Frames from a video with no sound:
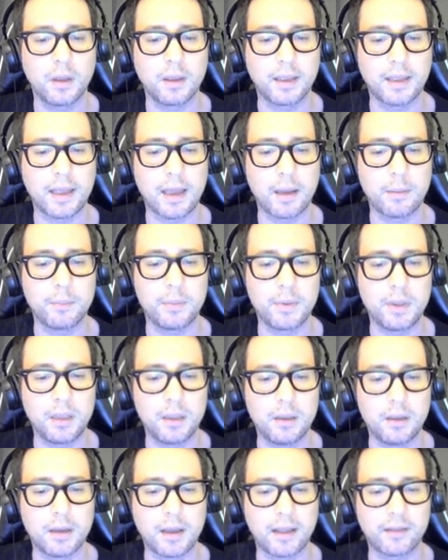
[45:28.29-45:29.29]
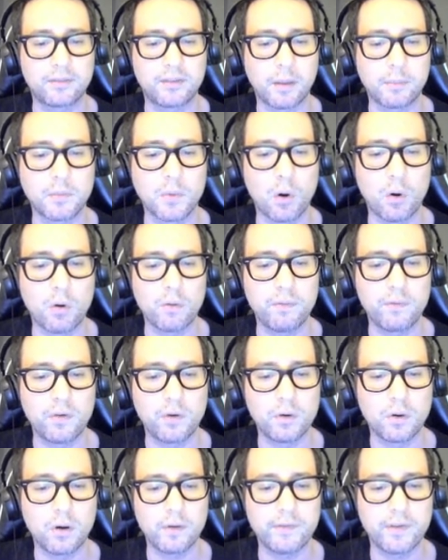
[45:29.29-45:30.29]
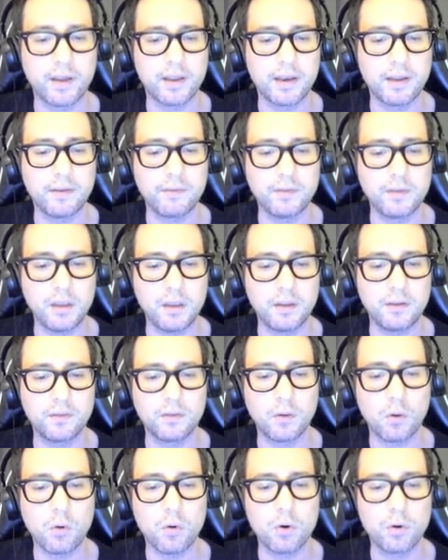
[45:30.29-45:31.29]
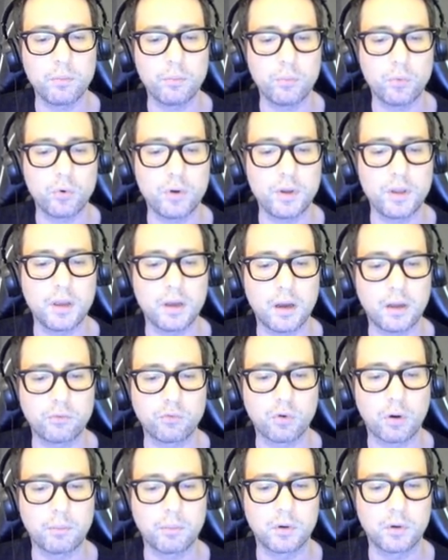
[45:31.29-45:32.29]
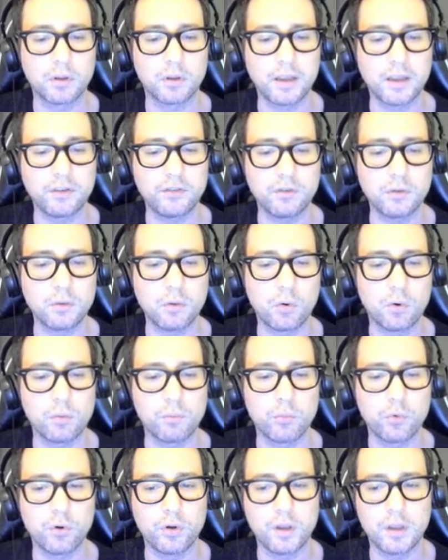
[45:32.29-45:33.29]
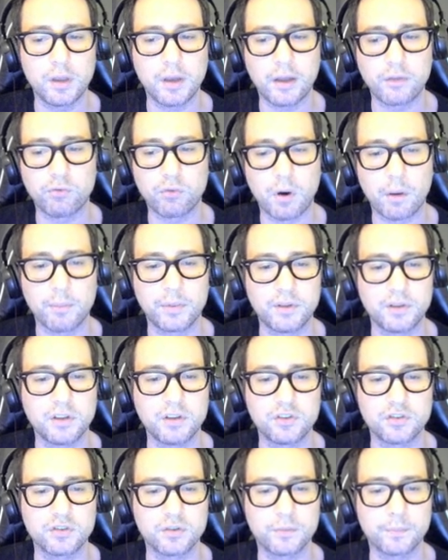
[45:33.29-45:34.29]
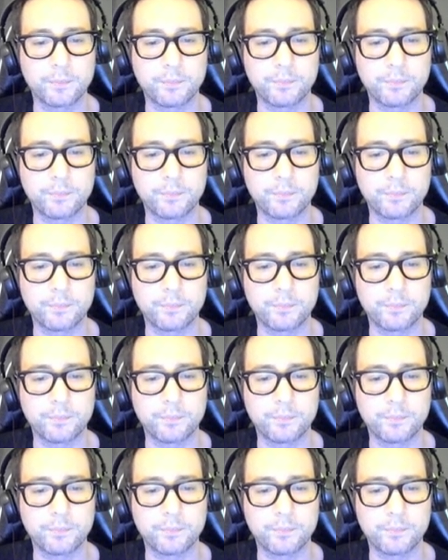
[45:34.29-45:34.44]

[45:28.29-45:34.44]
can be a set offer of NFTs, or buy a drop collection or buy a drop edition.